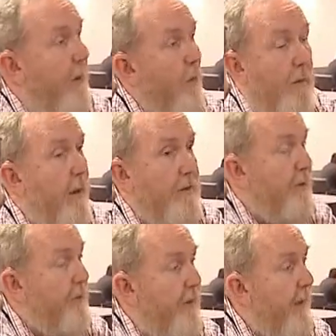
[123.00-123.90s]
but it's
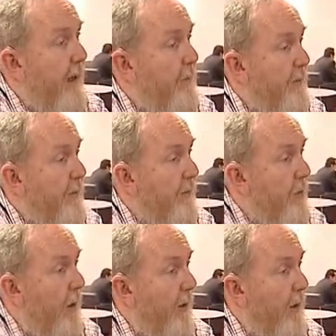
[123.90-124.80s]
just the language they're
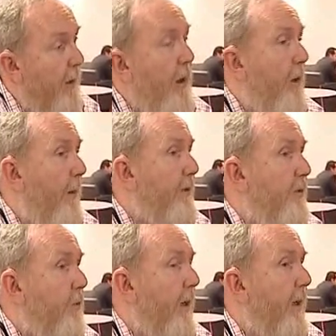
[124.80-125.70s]
talking. Much
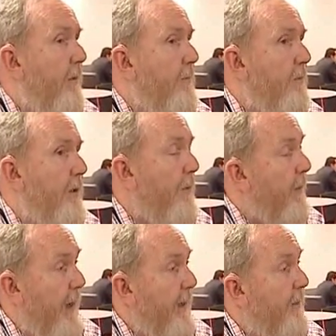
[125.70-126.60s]
the way, say,
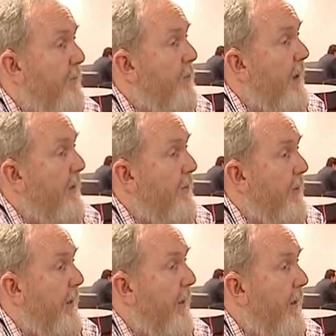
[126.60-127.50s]
with Active
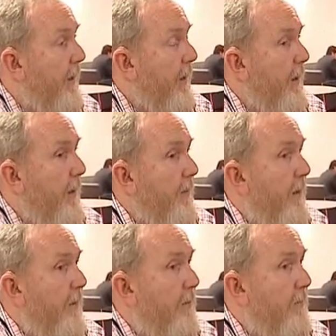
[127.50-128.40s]
Directory,
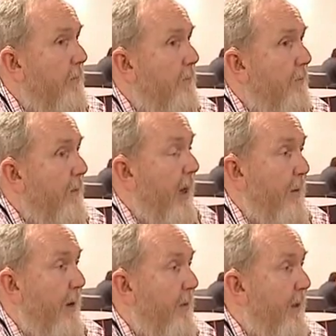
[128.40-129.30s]
they came
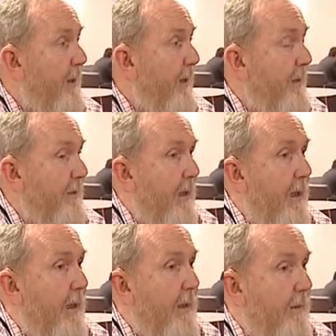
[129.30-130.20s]
out with
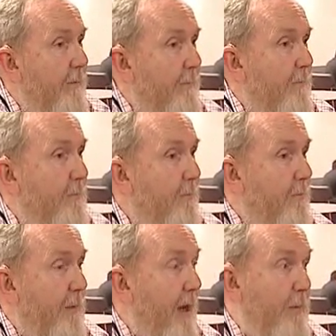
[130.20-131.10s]
ADSI, and
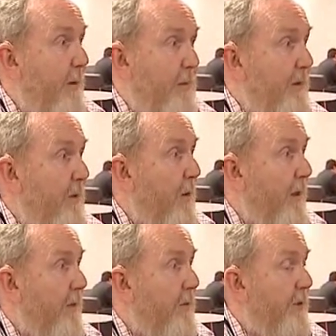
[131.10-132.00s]
a lot of people didn't
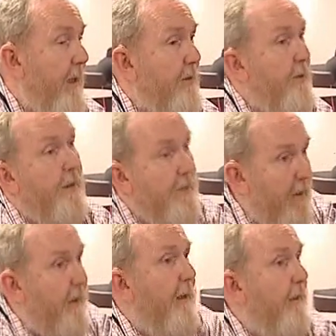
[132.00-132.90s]
want to use that, so they
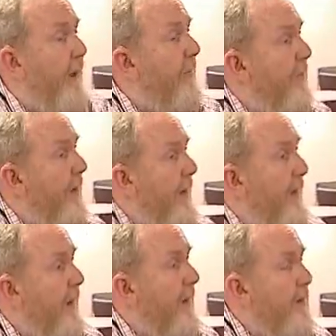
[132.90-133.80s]
stuck an LDAP front end
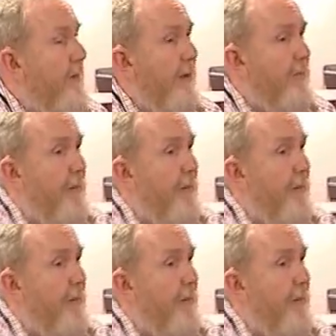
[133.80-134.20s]
on it so that